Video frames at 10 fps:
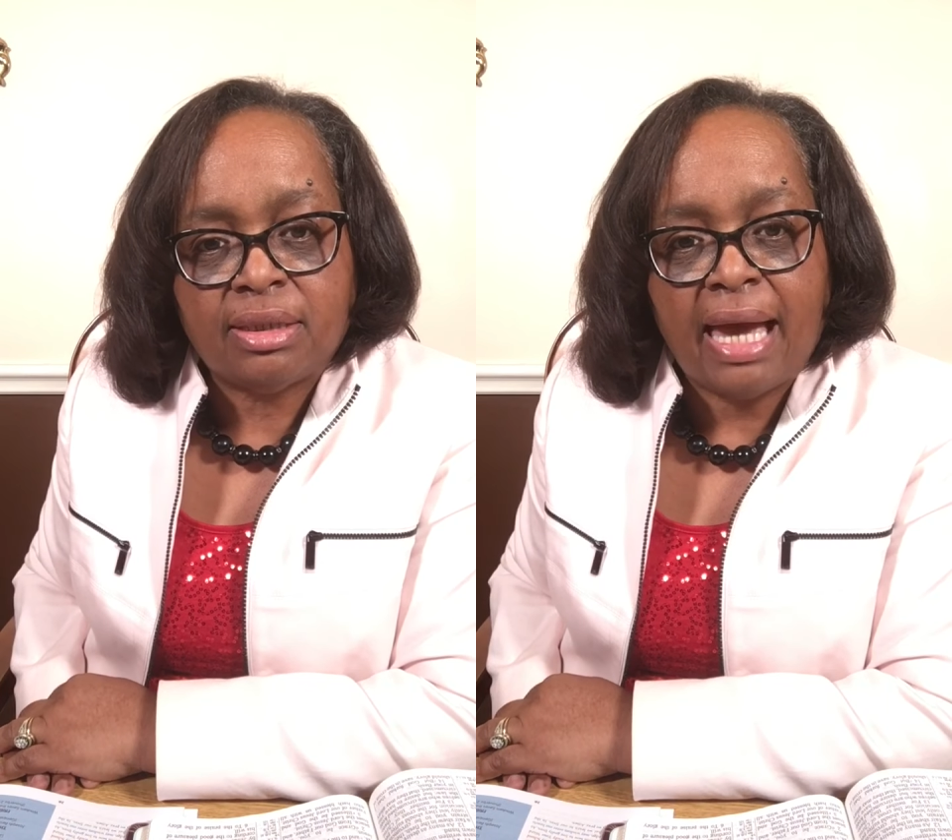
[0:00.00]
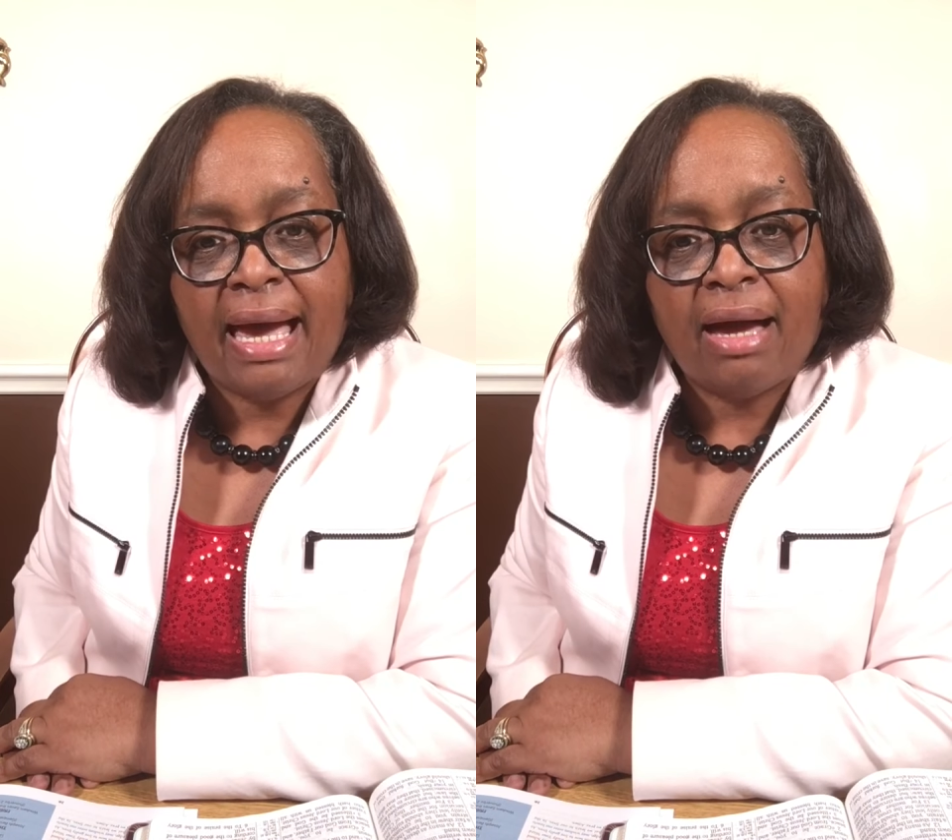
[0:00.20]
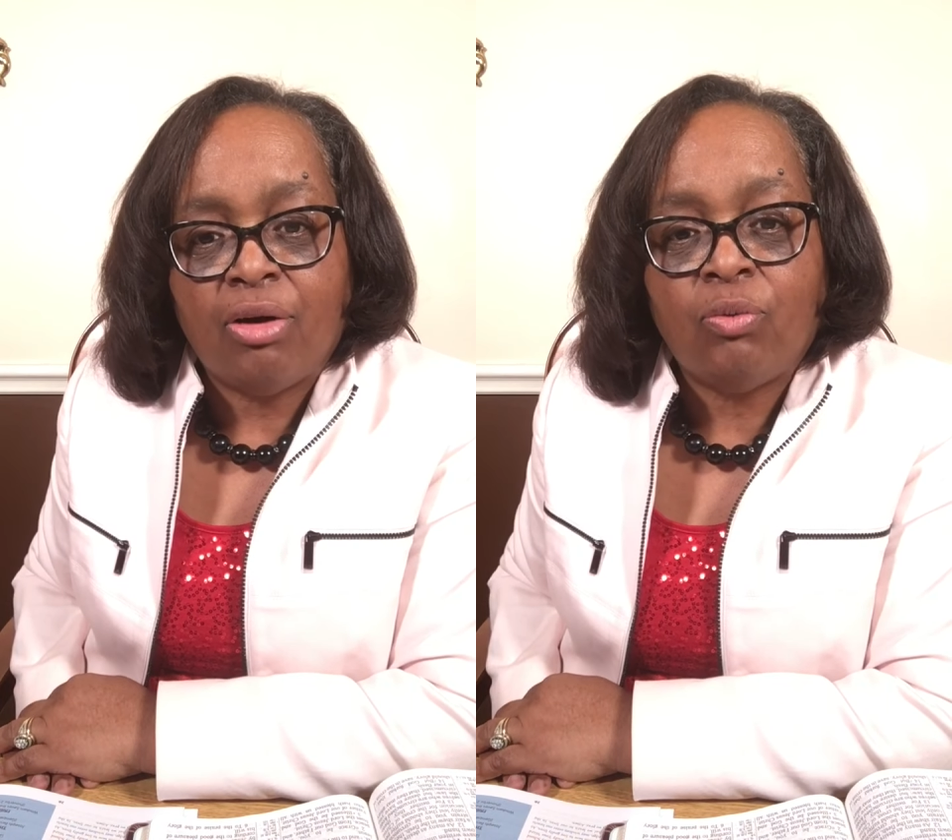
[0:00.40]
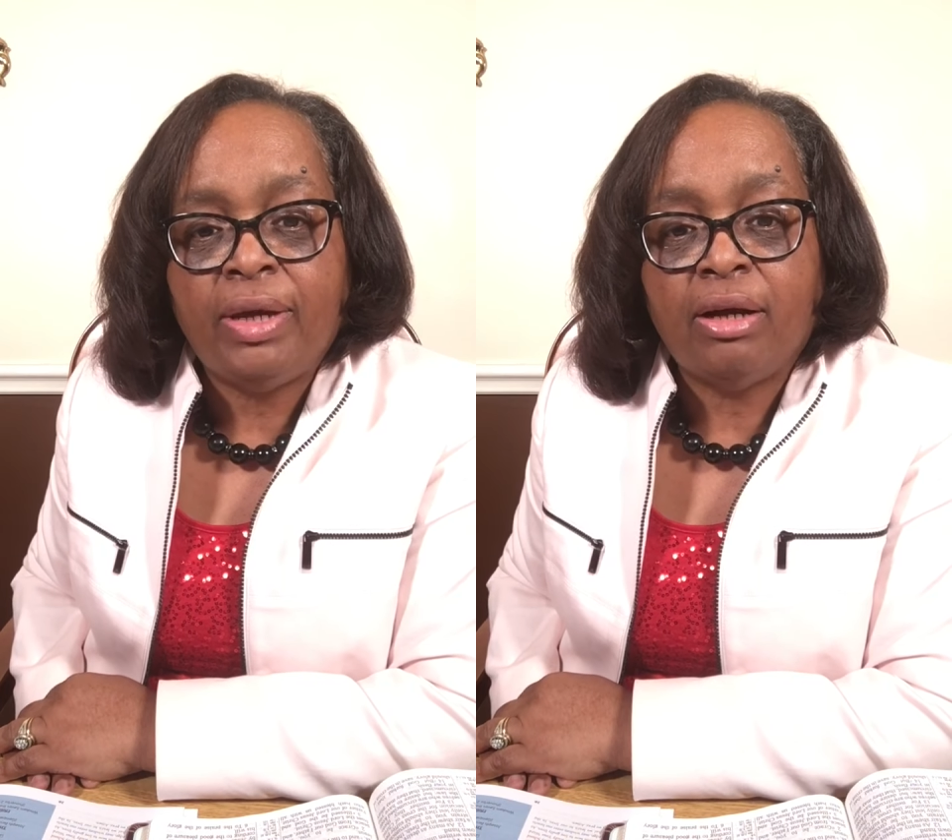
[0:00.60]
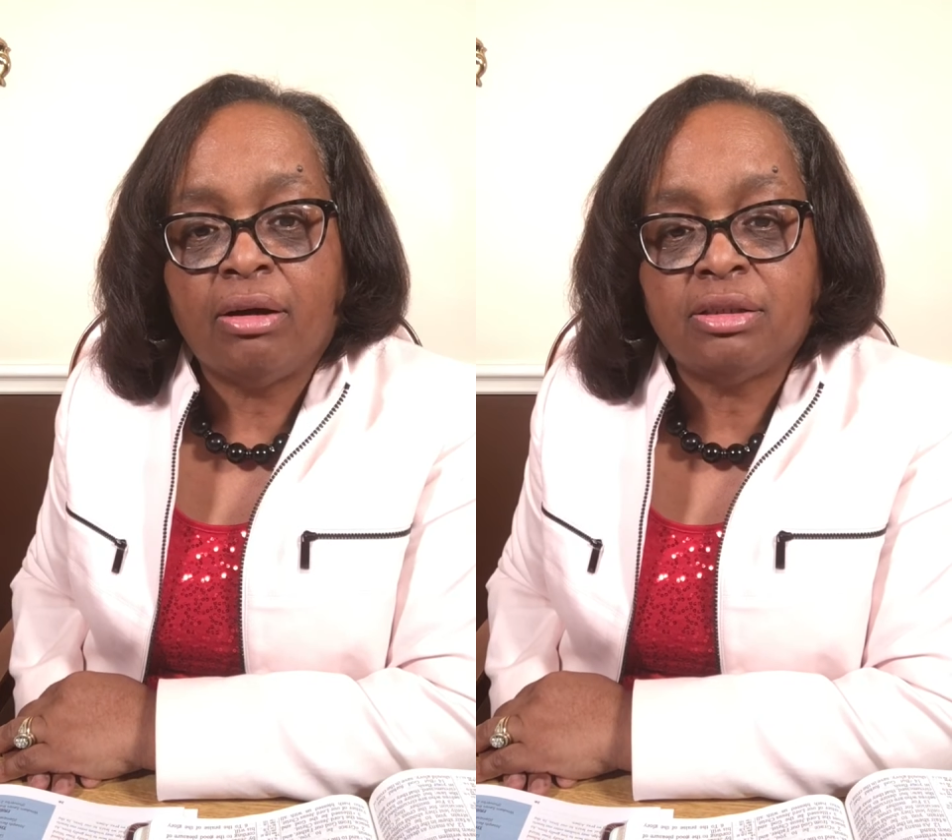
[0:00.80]
how
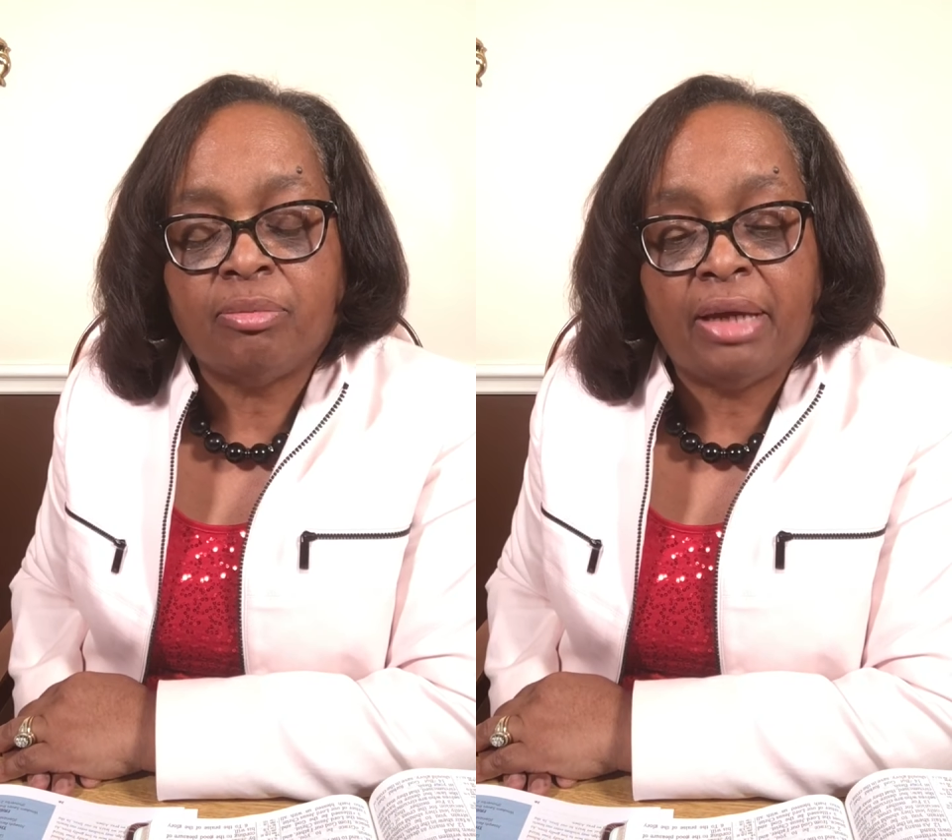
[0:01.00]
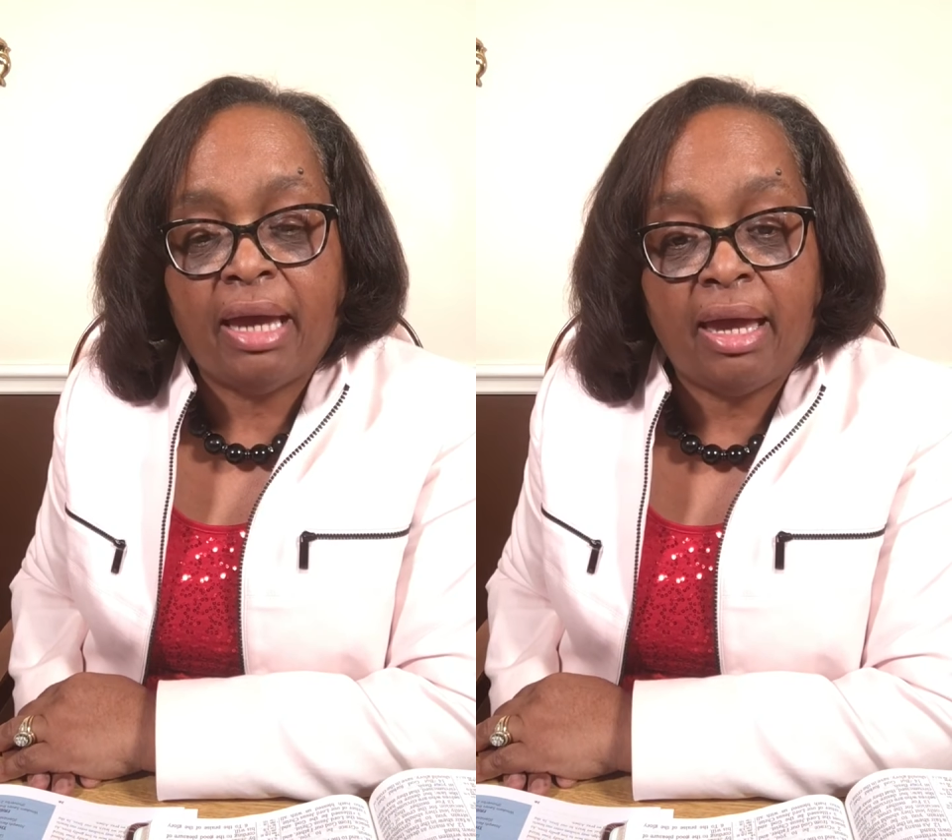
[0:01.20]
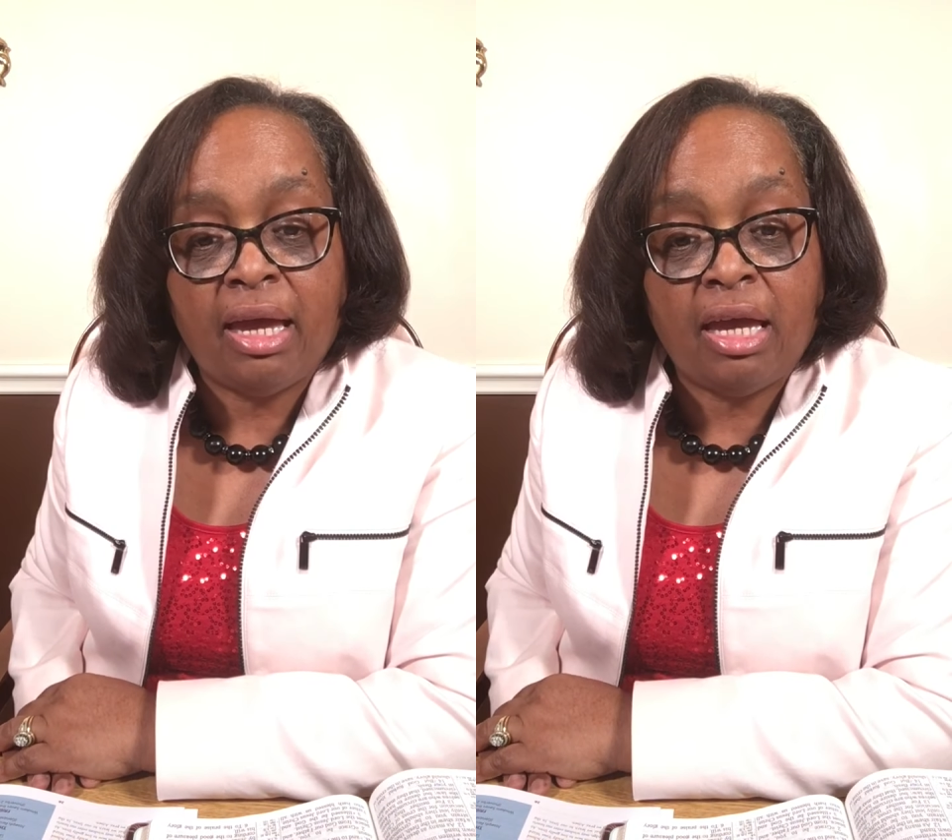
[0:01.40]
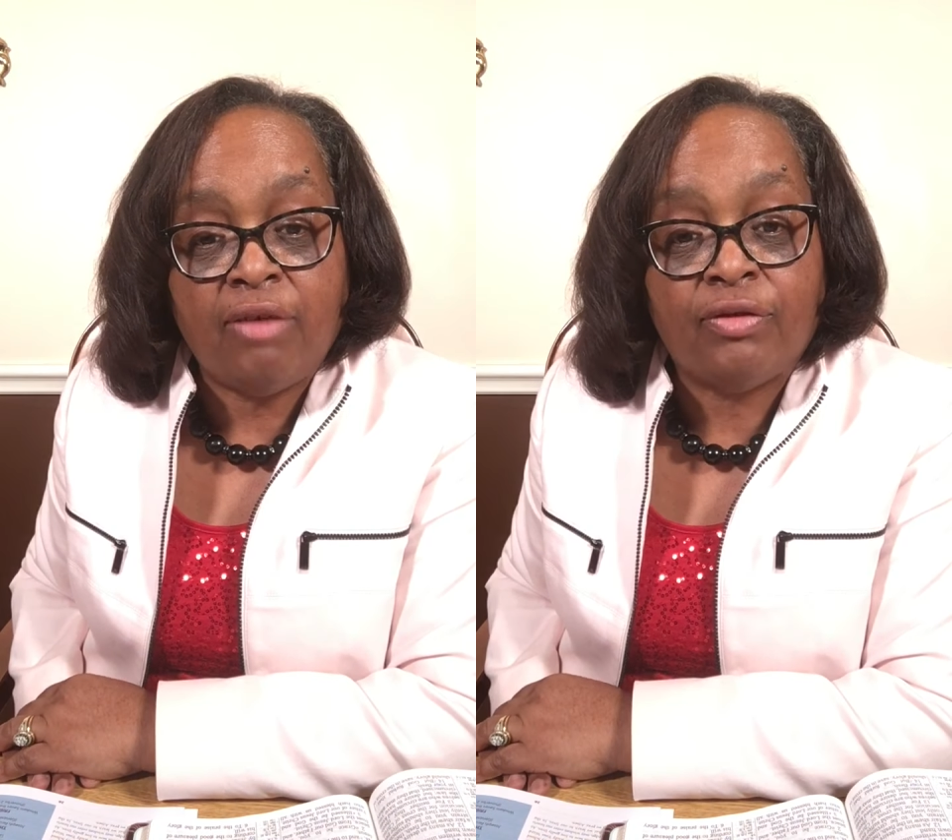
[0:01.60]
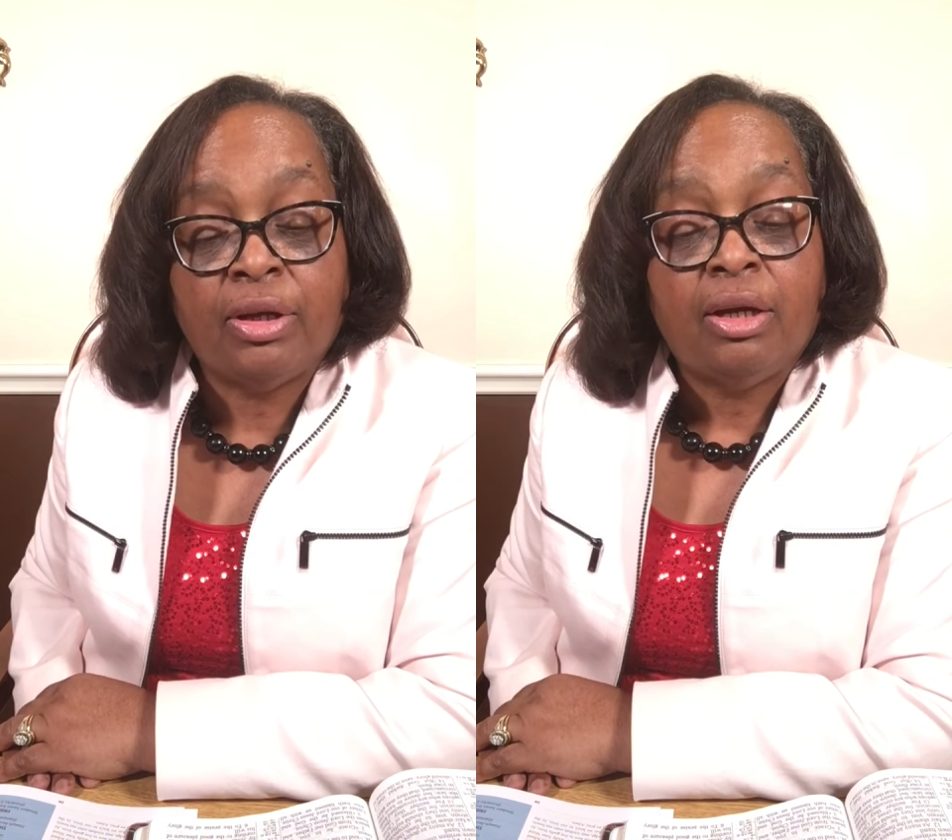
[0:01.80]
we are to behave